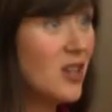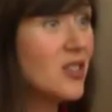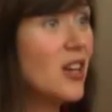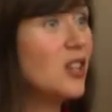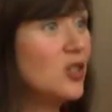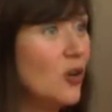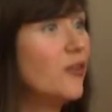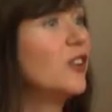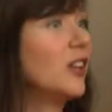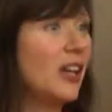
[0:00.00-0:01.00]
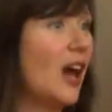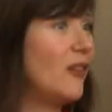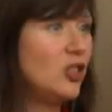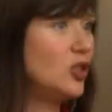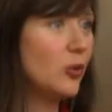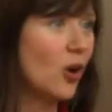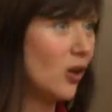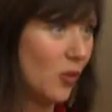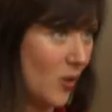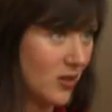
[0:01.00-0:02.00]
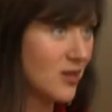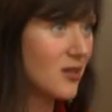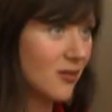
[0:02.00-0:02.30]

so that you don't feel like you have to do it all at once.